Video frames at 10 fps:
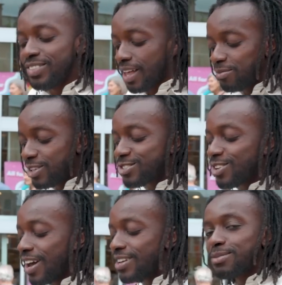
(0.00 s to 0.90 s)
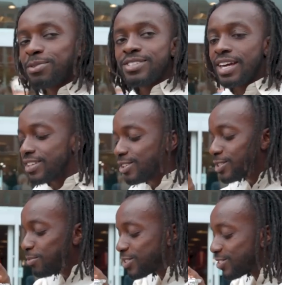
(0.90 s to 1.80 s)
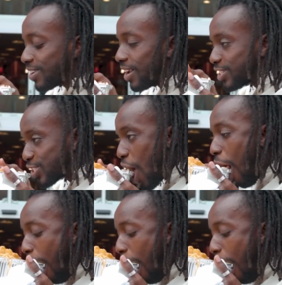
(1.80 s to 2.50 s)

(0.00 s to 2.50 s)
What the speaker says: I'm not sure how you're supposed to, I think you're supposed to do it like this.